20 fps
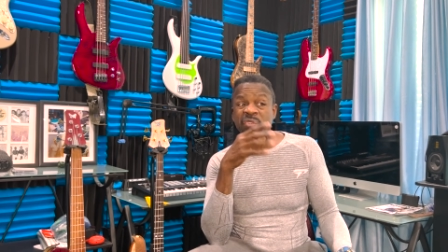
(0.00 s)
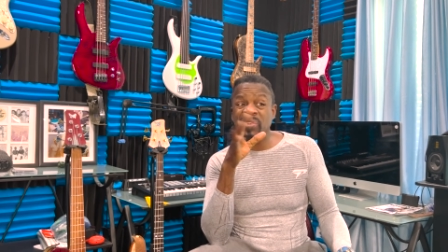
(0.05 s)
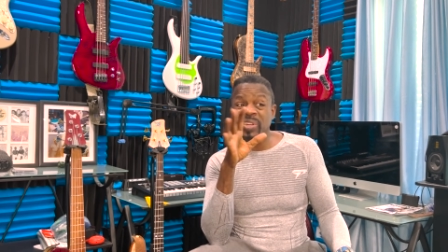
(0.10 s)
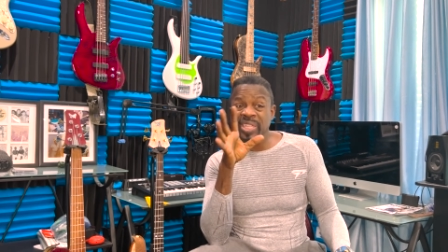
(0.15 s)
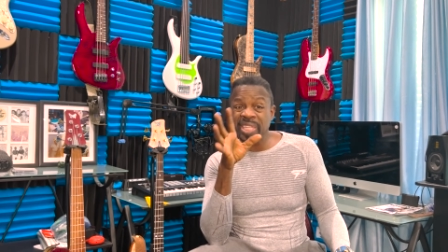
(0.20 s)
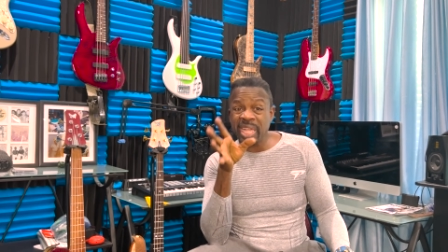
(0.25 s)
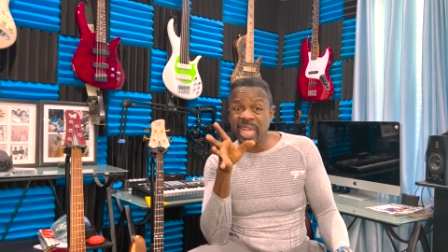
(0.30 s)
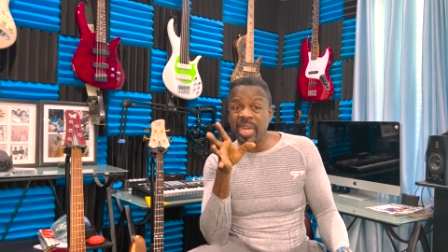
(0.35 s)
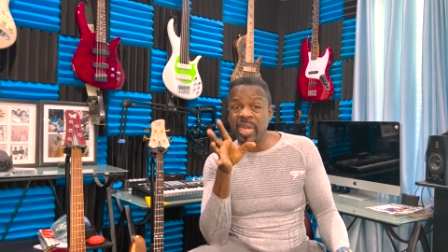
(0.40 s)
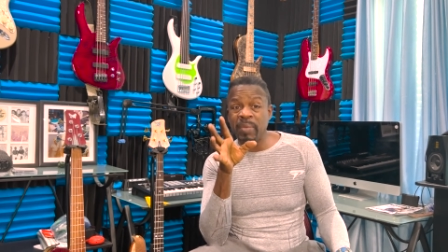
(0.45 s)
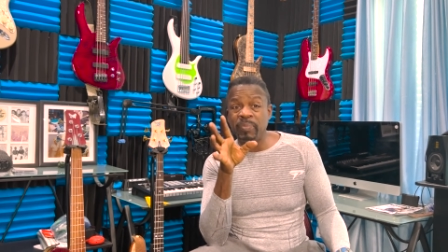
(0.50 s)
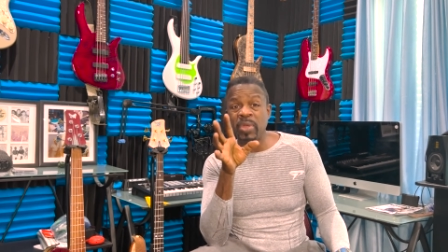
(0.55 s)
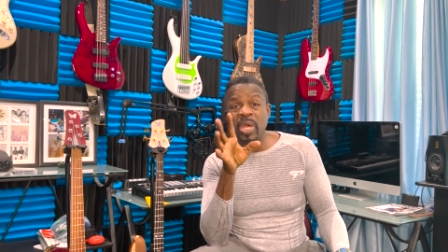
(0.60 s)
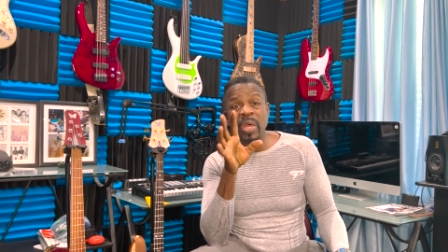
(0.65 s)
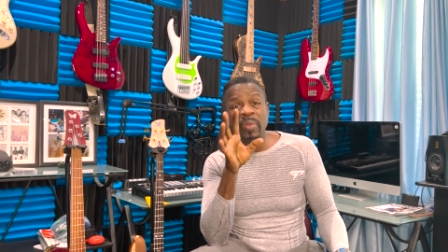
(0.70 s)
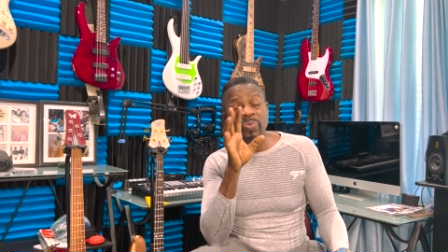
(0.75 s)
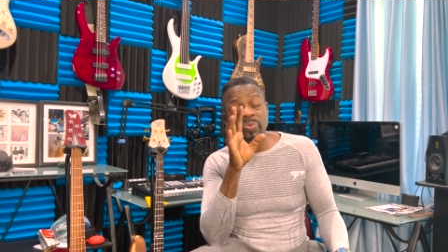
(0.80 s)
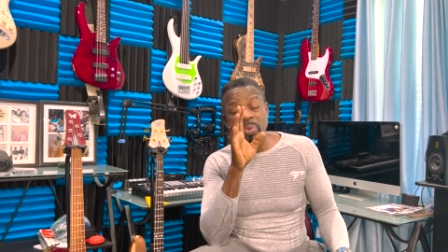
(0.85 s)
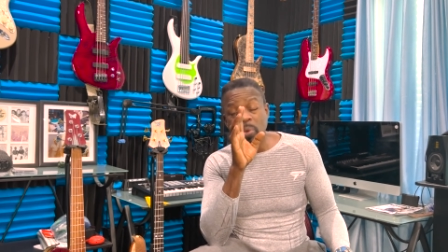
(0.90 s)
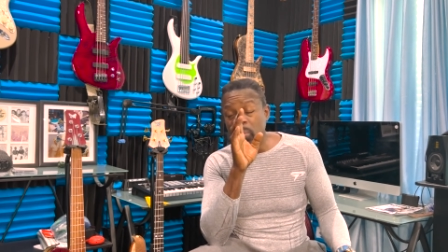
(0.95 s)
And again, I'm
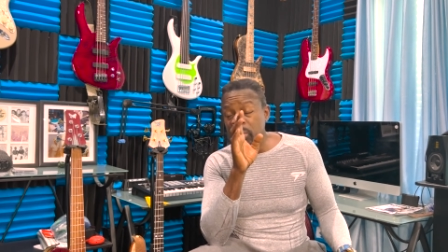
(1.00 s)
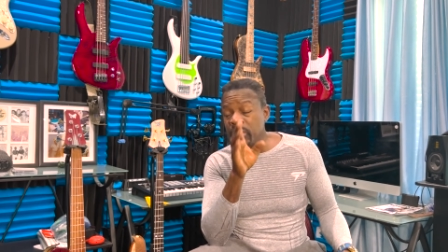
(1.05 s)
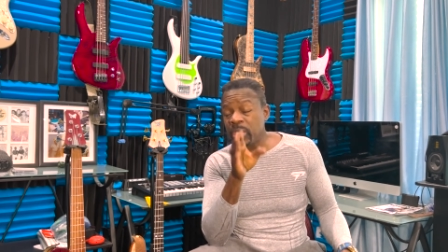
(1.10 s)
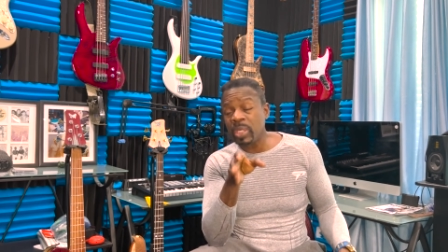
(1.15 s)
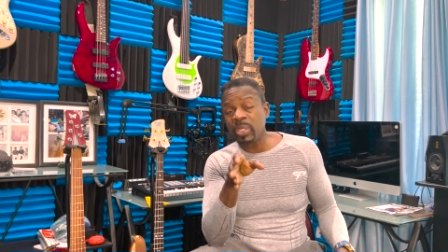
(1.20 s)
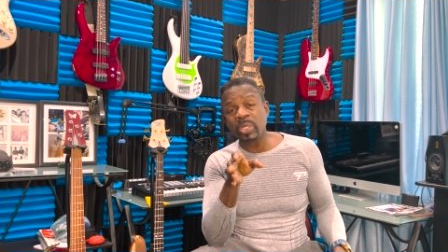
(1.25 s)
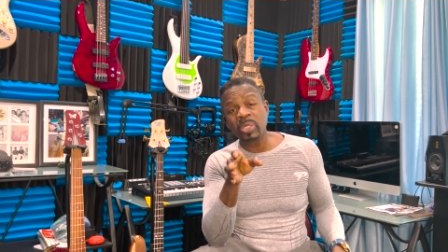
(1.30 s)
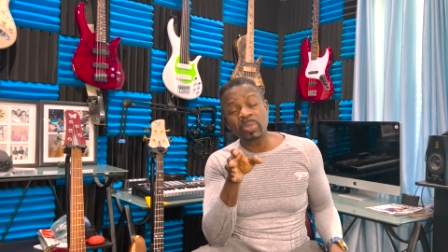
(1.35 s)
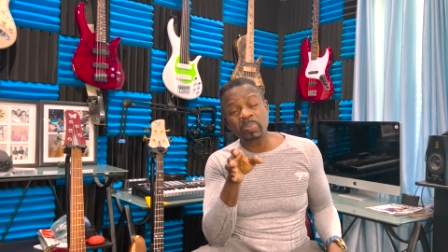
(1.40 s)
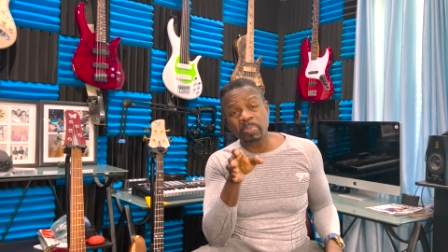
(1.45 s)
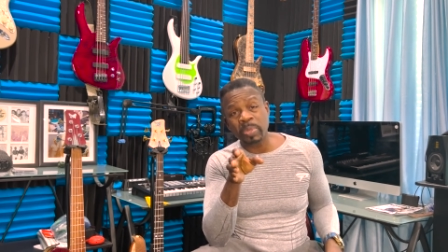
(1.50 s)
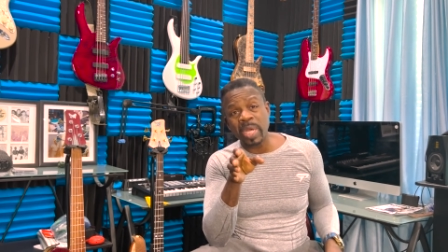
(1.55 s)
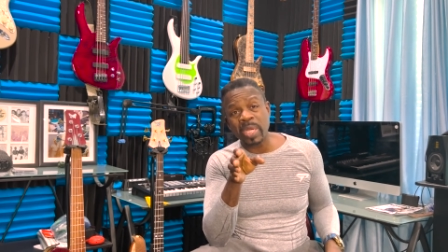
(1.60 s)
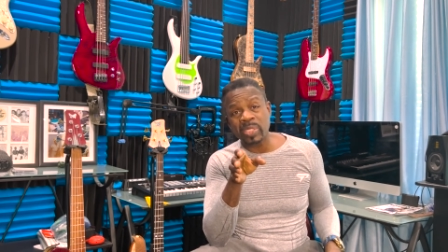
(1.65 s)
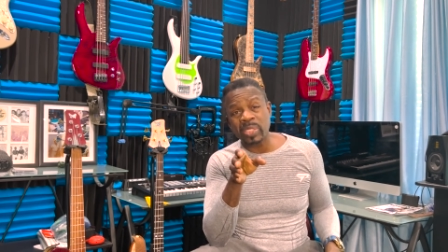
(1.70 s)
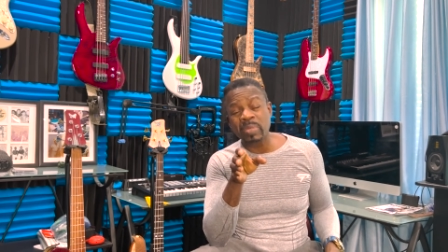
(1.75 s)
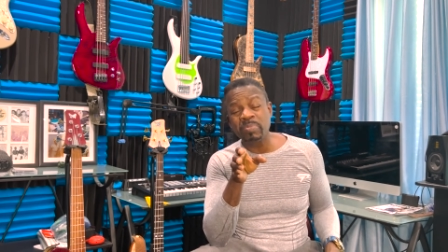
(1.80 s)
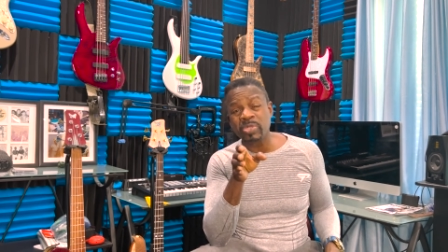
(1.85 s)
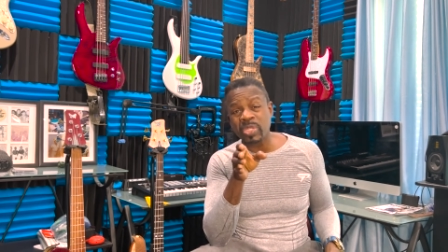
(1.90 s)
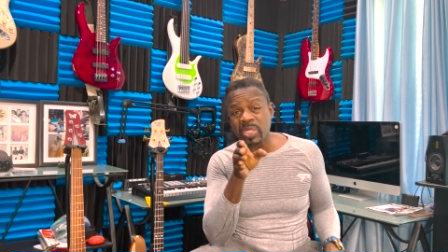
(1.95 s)
not throwing you under the
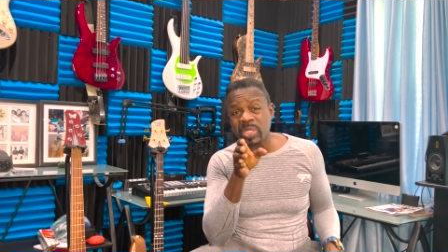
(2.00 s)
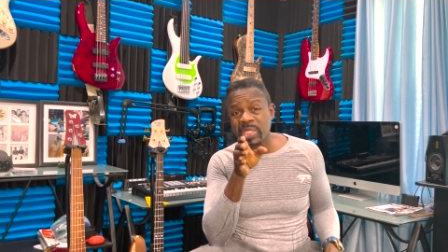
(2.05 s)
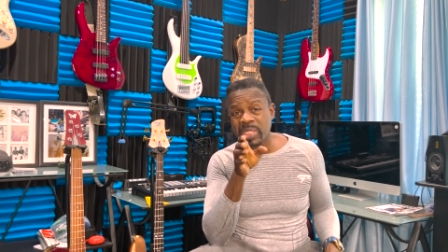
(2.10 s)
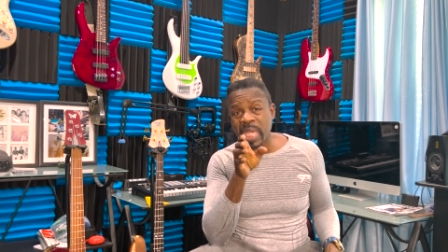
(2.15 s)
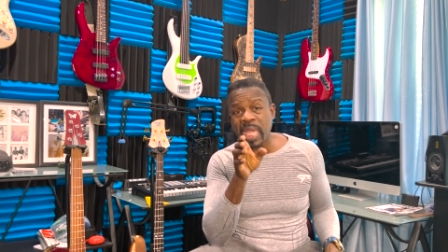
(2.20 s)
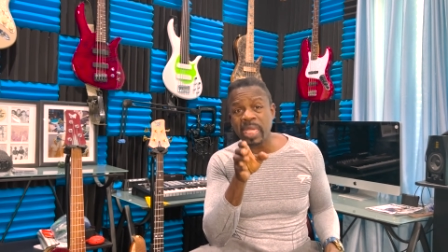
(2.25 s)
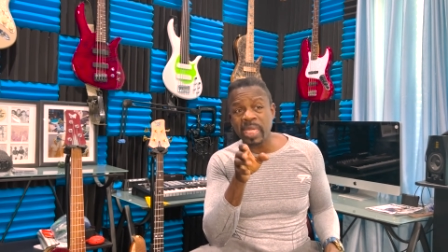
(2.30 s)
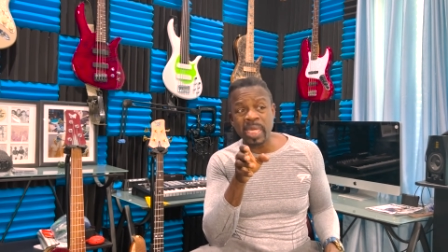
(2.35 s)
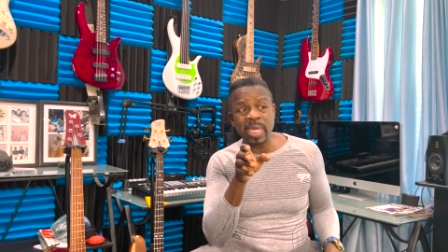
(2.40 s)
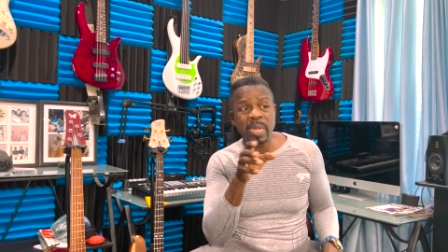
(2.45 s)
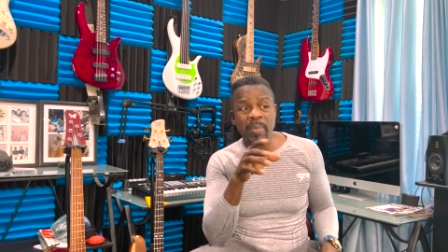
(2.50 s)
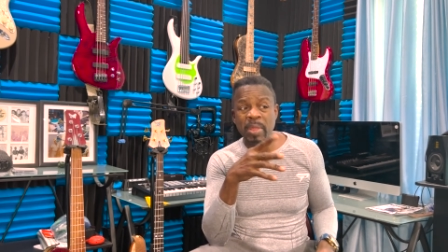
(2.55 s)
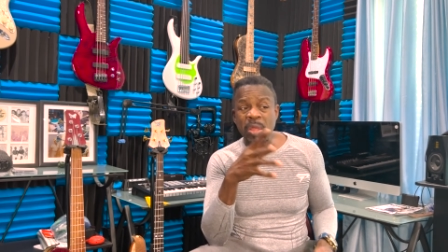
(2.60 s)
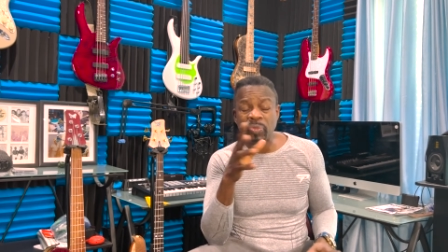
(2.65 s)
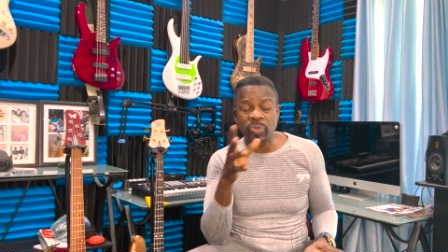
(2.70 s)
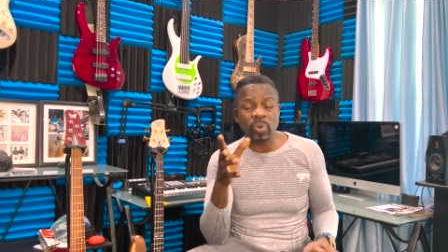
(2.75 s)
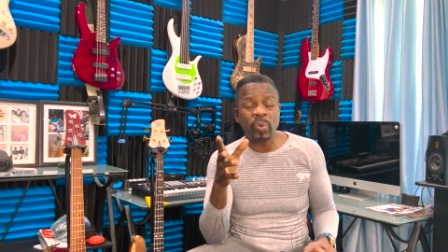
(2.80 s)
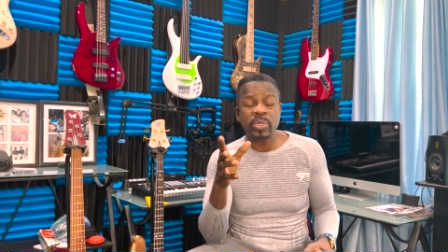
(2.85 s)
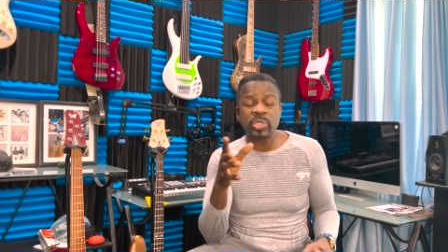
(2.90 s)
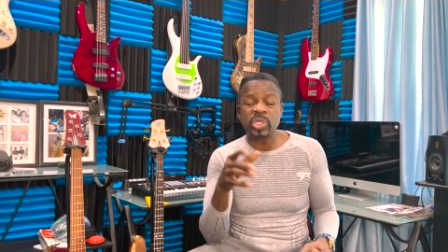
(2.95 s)
bus. I'm just saying, and I'm
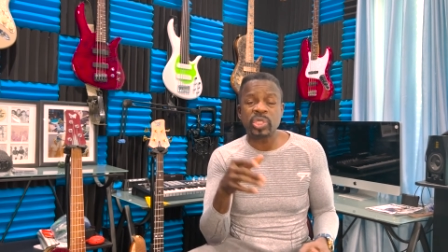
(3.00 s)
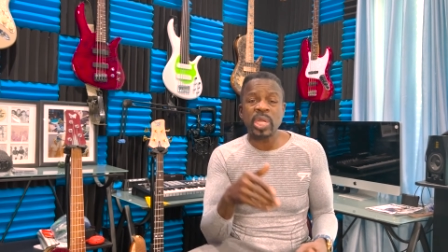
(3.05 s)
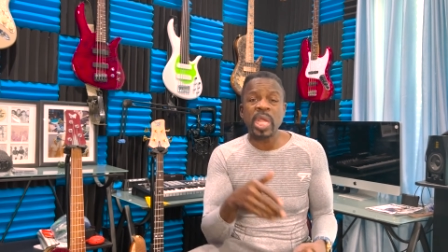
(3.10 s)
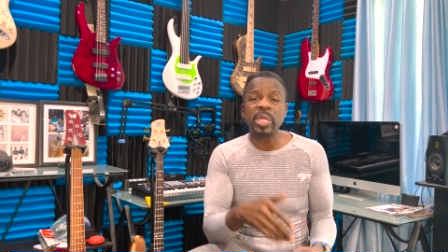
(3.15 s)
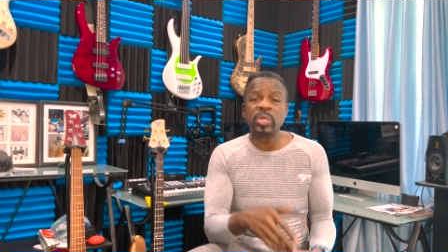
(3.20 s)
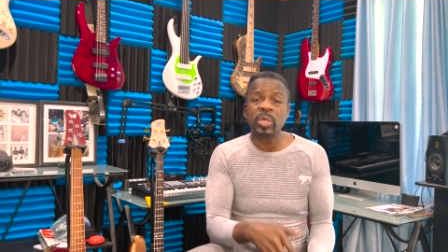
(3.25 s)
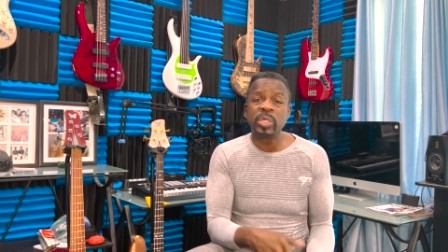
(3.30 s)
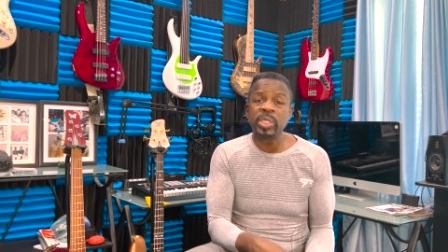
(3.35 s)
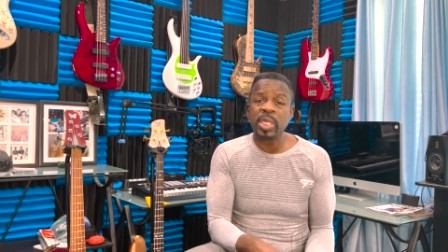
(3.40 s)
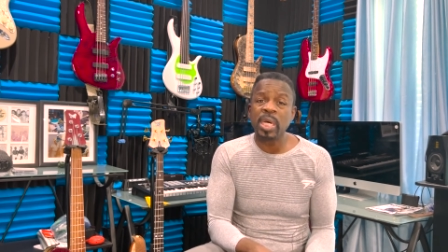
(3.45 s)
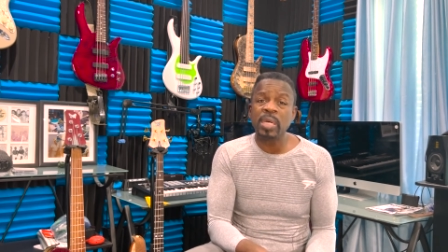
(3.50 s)
not throwing shade on you.